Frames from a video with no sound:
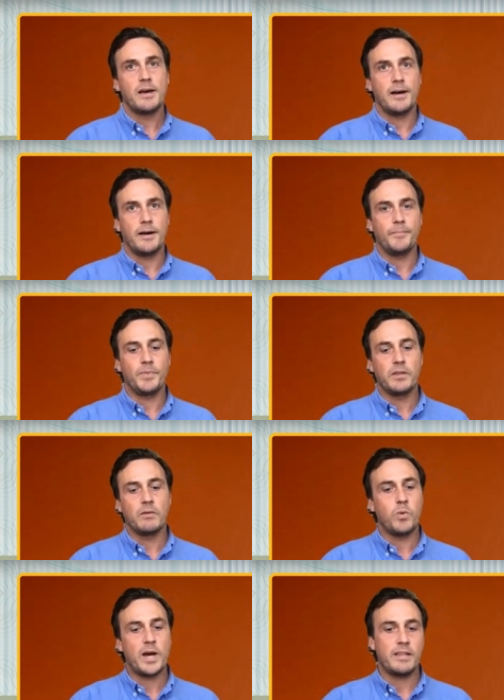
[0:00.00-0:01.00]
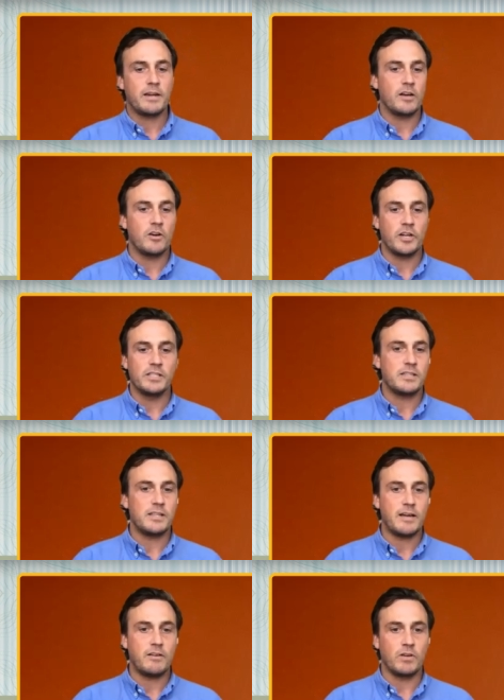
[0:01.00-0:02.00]
Um, the way that I got into
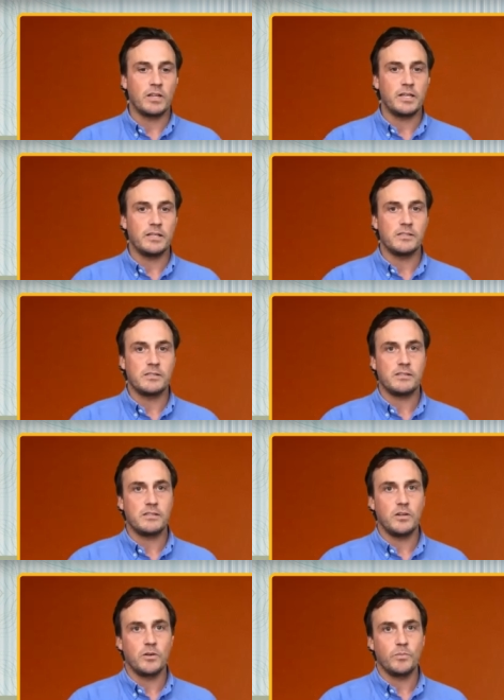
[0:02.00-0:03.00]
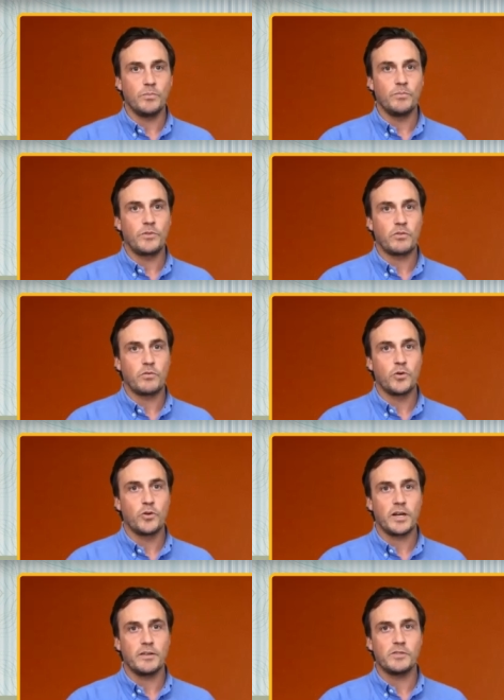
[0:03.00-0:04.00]
that really is, you know, through
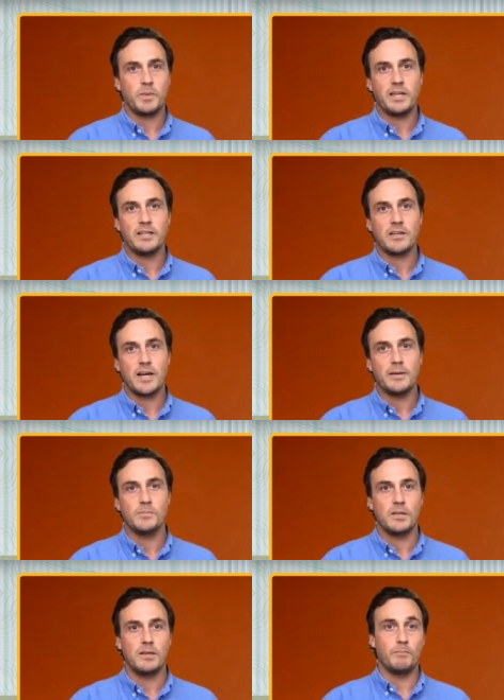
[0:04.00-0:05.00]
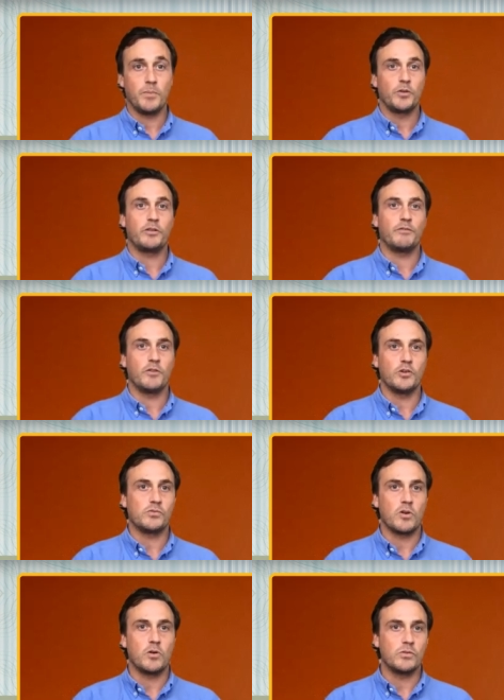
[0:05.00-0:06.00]
kind of spending time in both of those
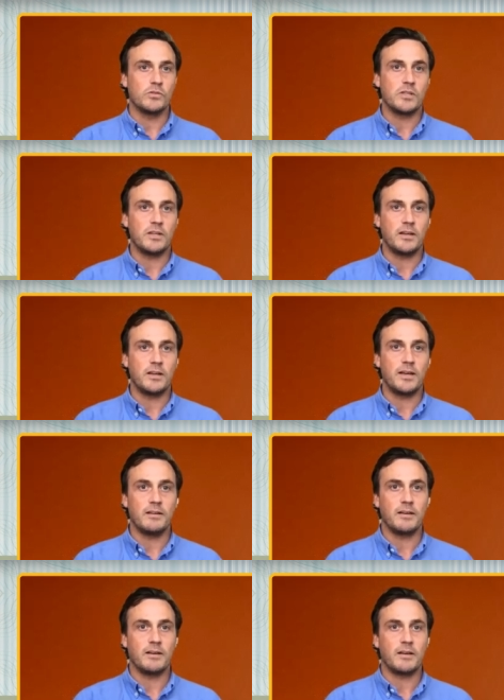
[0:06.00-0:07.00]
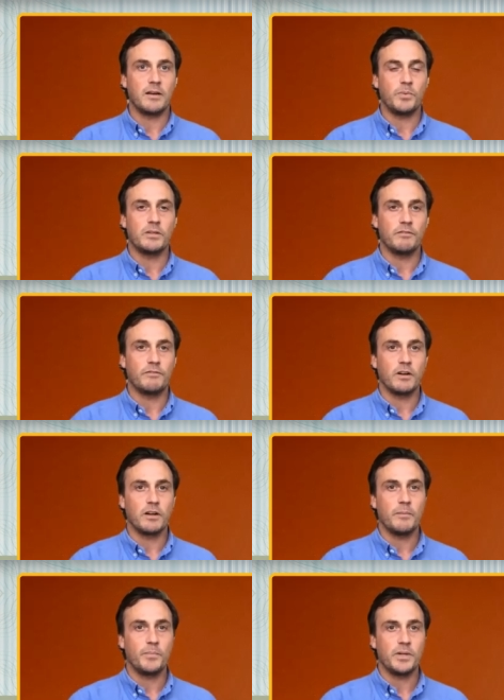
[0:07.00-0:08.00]
roles at, at a couple of different
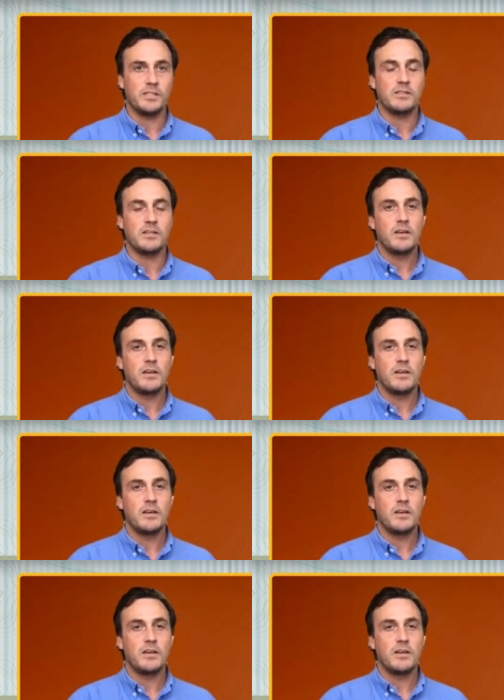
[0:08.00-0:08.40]
companies